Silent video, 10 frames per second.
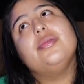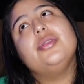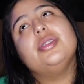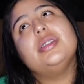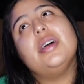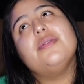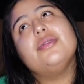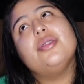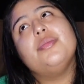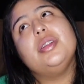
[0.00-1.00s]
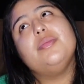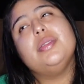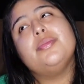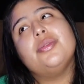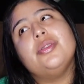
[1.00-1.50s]
you just have so many
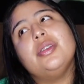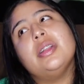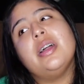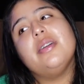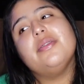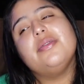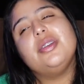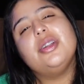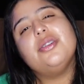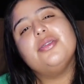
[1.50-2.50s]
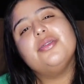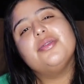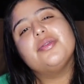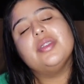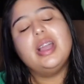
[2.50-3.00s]
people in your life, you know?
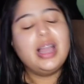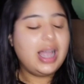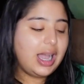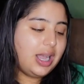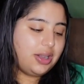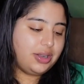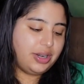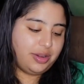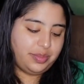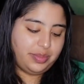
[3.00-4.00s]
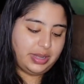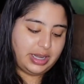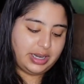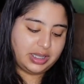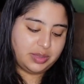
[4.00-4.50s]
I don't know how
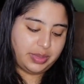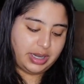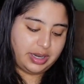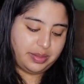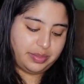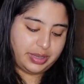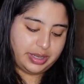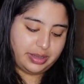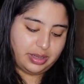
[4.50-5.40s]
to explain it, but